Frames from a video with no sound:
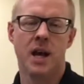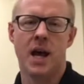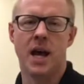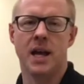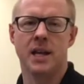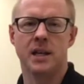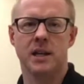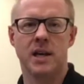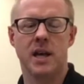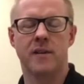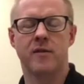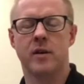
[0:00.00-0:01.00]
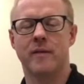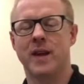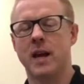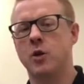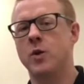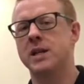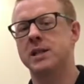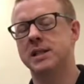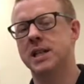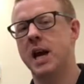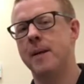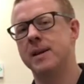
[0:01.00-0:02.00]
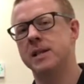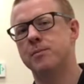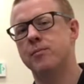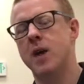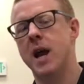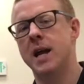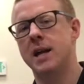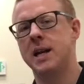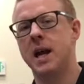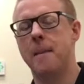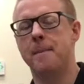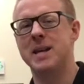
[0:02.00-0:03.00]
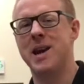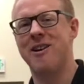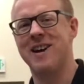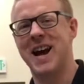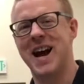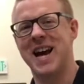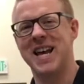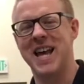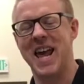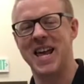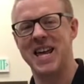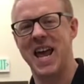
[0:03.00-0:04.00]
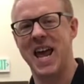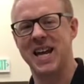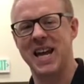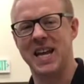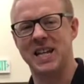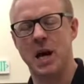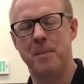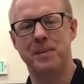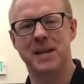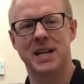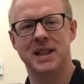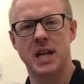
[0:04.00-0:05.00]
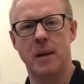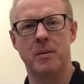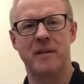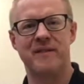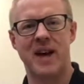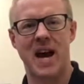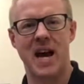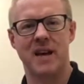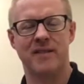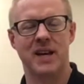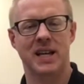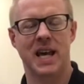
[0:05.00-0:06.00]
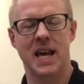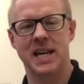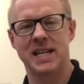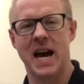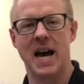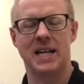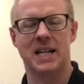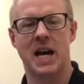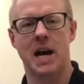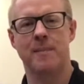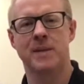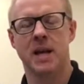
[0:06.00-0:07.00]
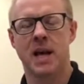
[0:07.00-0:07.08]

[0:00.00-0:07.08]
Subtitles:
And hey, if you've got questions, comments, Brian, B-R-I-A-N, at company, the number 5k.com.